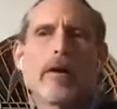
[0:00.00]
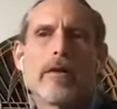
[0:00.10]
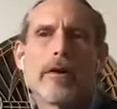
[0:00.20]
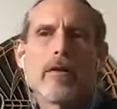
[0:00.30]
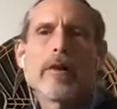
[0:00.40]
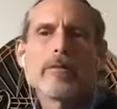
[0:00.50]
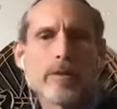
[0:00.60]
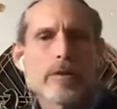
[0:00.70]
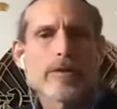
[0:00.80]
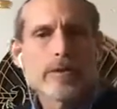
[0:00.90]
the great
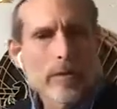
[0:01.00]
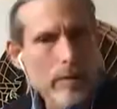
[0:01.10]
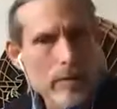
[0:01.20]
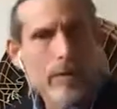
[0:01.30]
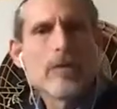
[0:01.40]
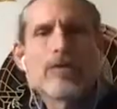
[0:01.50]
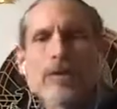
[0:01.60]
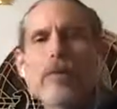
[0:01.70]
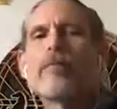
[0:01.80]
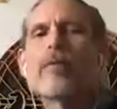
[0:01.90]
Buddhist
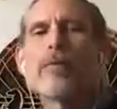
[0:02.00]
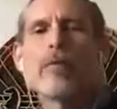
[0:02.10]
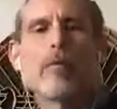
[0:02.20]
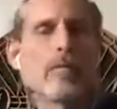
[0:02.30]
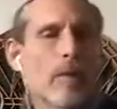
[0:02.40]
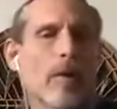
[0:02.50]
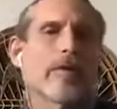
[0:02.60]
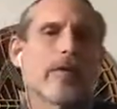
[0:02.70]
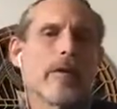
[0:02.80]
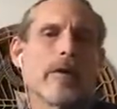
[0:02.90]
teacher, who
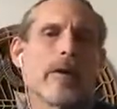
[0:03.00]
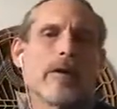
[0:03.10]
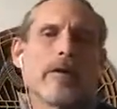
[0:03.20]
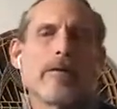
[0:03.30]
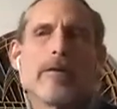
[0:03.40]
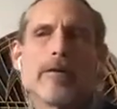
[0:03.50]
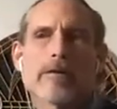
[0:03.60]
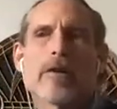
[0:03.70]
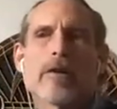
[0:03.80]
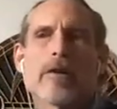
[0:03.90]
brought
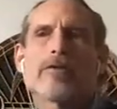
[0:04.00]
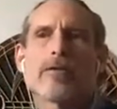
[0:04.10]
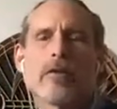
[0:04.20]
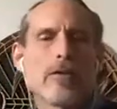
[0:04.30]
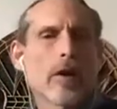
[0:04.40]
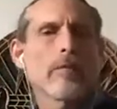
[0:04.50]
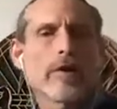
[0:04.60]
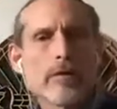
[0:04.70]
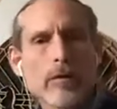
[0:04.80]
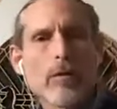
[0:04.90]
essentially the Dharma to the